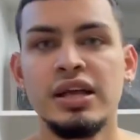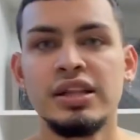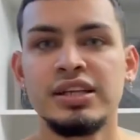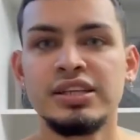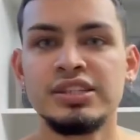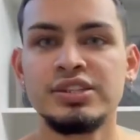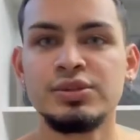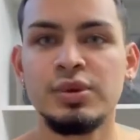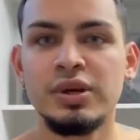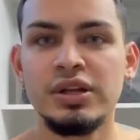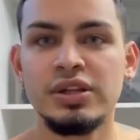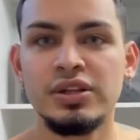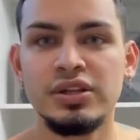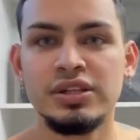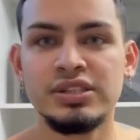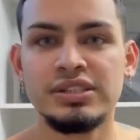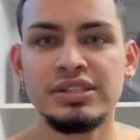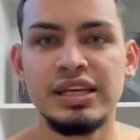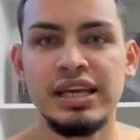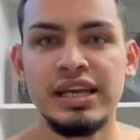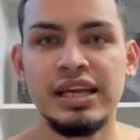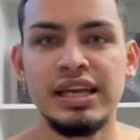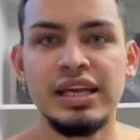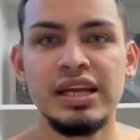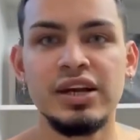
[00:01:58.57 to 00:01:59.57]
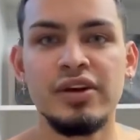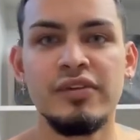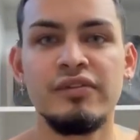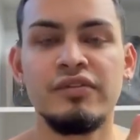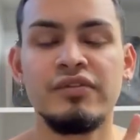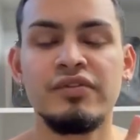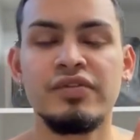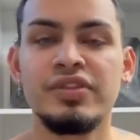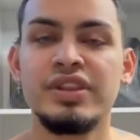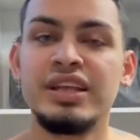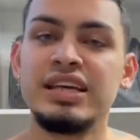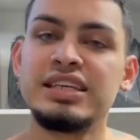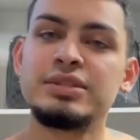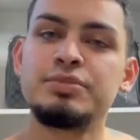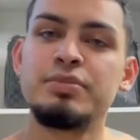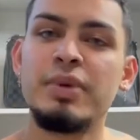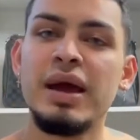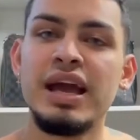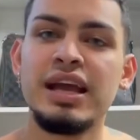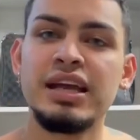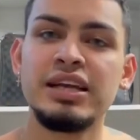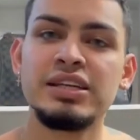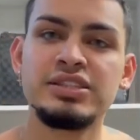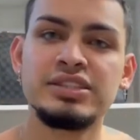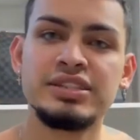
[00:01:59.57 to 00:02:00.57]
This is what it looks like here. This
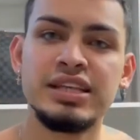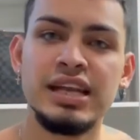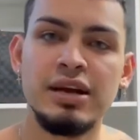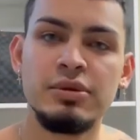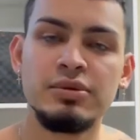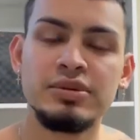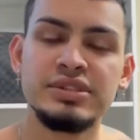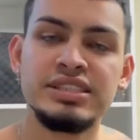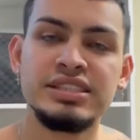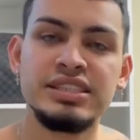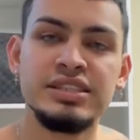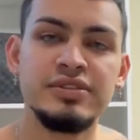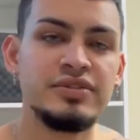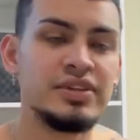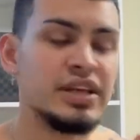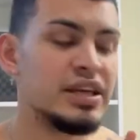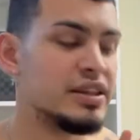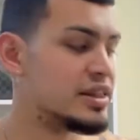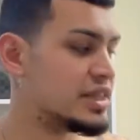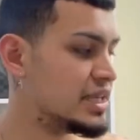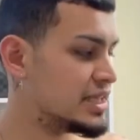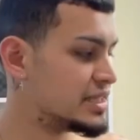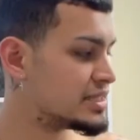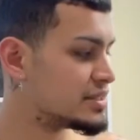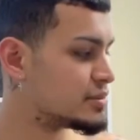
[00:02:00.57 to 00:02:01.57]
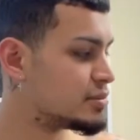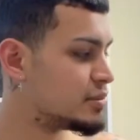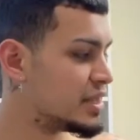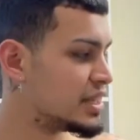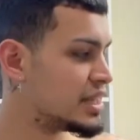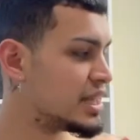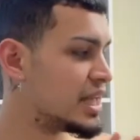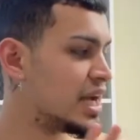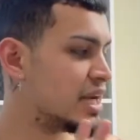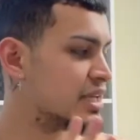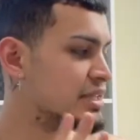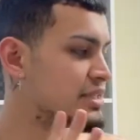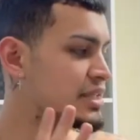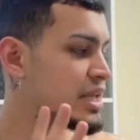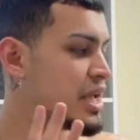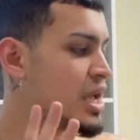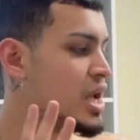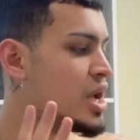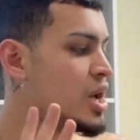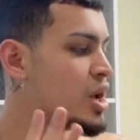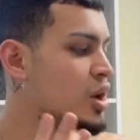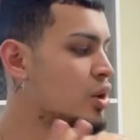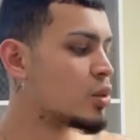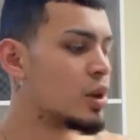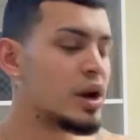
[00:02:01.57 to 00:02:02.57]
package that I received this month has
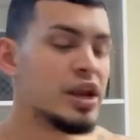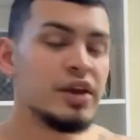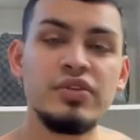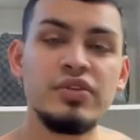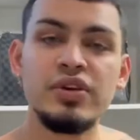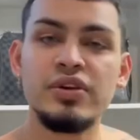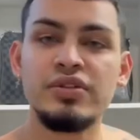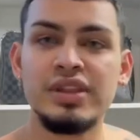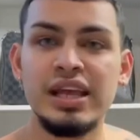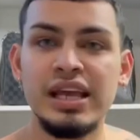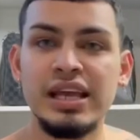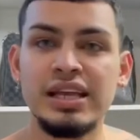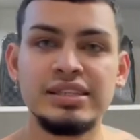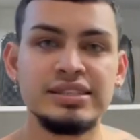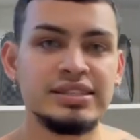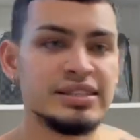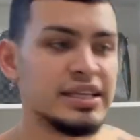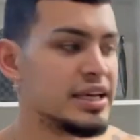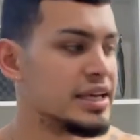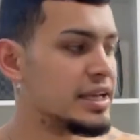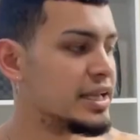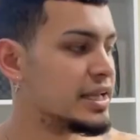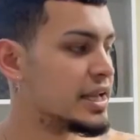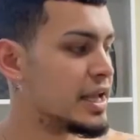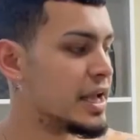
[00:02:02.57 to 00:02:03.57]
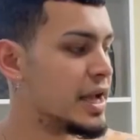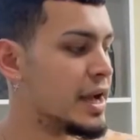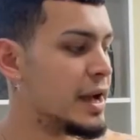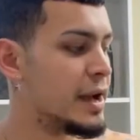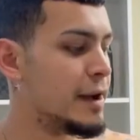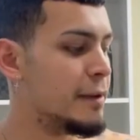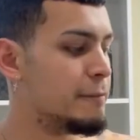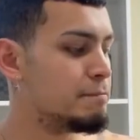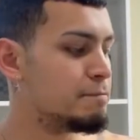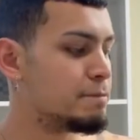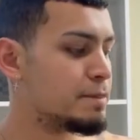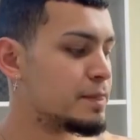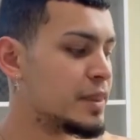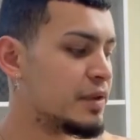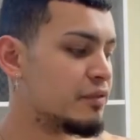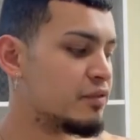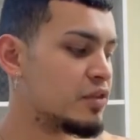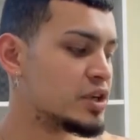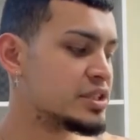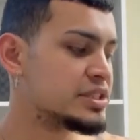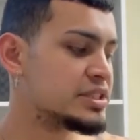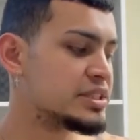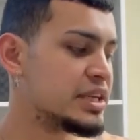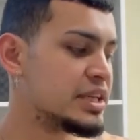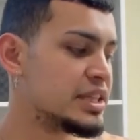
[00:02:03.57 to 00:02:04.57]
quite things in it. Um, the
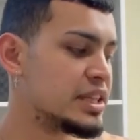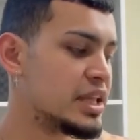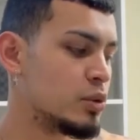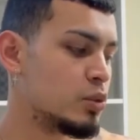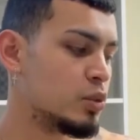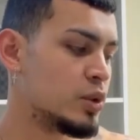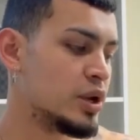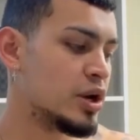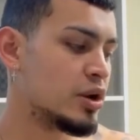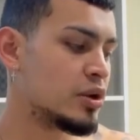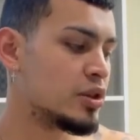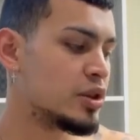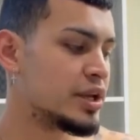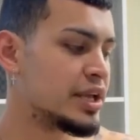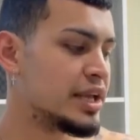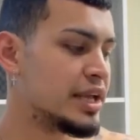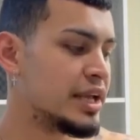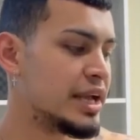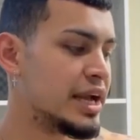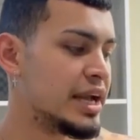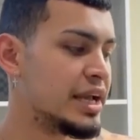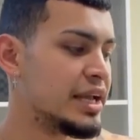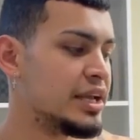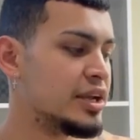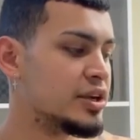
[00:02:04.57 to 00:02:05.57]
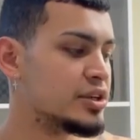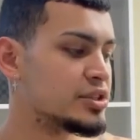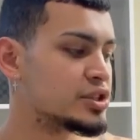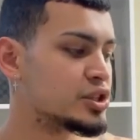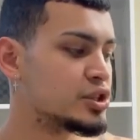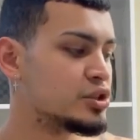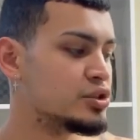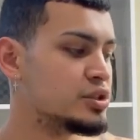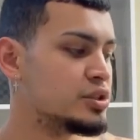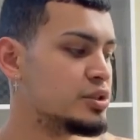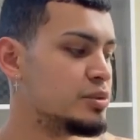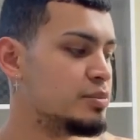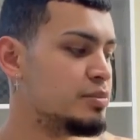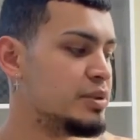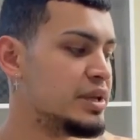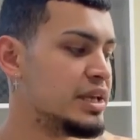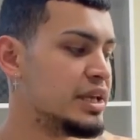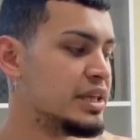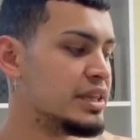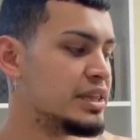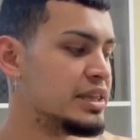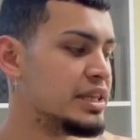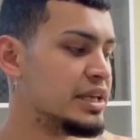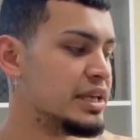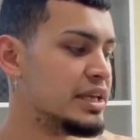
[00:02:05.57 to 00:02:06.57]
first thing that we are looking at here is going to
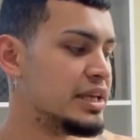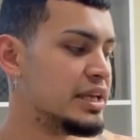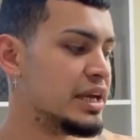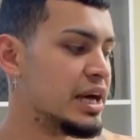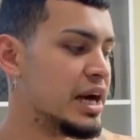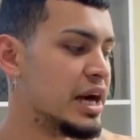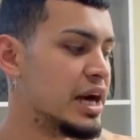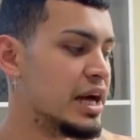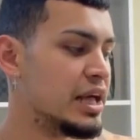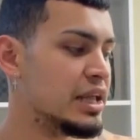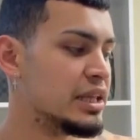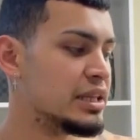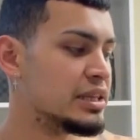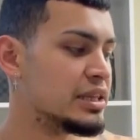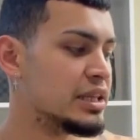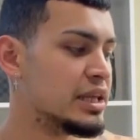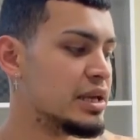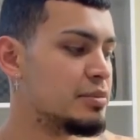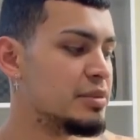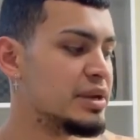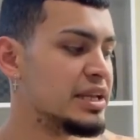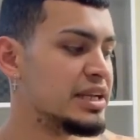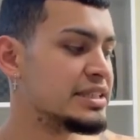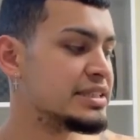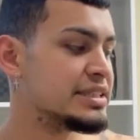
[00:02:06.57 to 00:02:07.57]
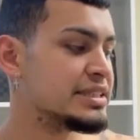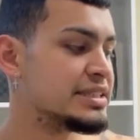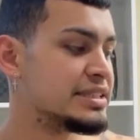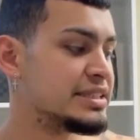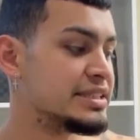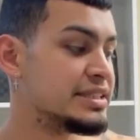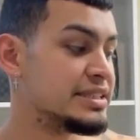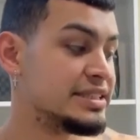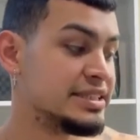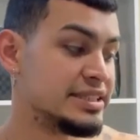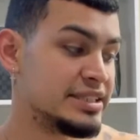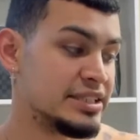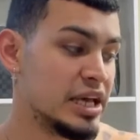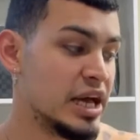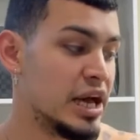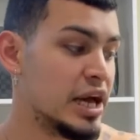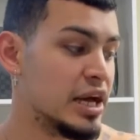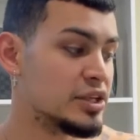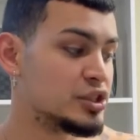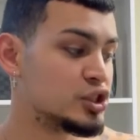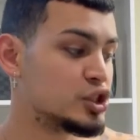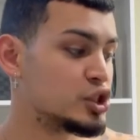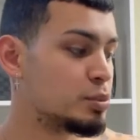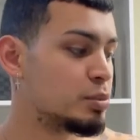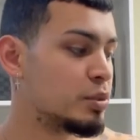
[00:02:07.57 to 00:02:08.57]
be the uh, lemon
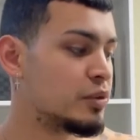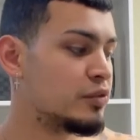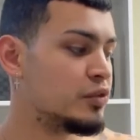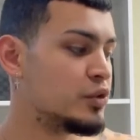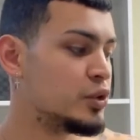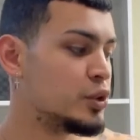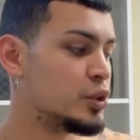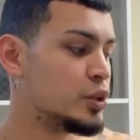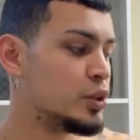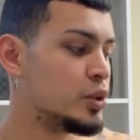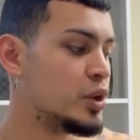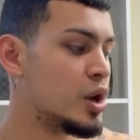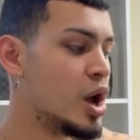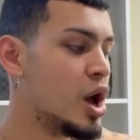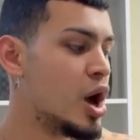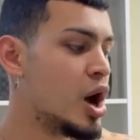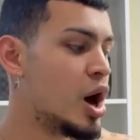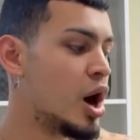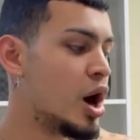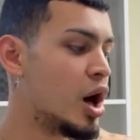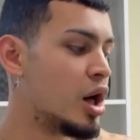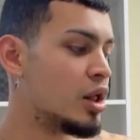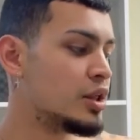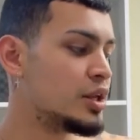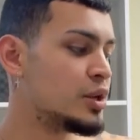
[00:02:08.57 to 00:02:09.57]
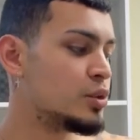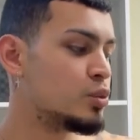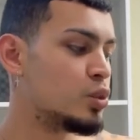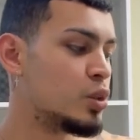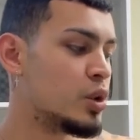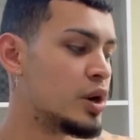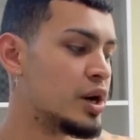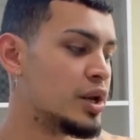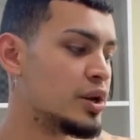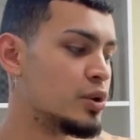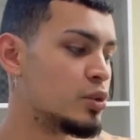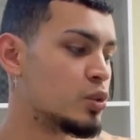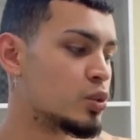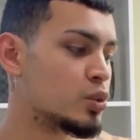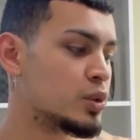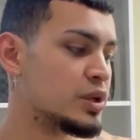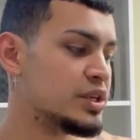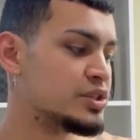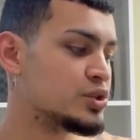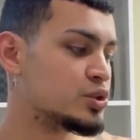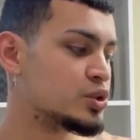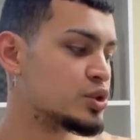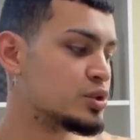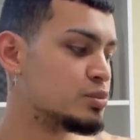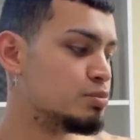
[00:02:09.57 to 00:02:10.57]
uh, superfood all-in-one
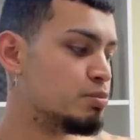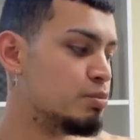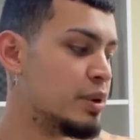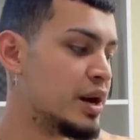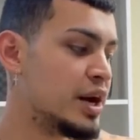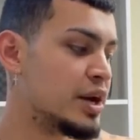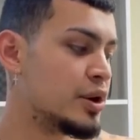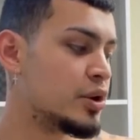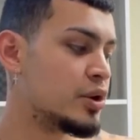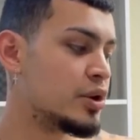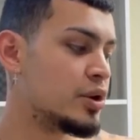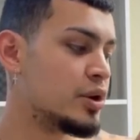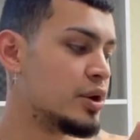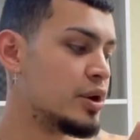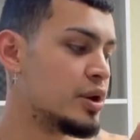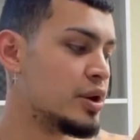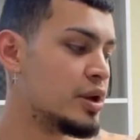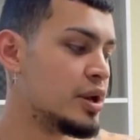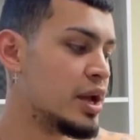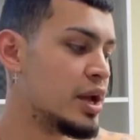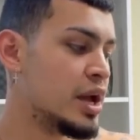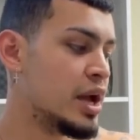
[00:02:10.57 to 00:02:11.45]
resource butter.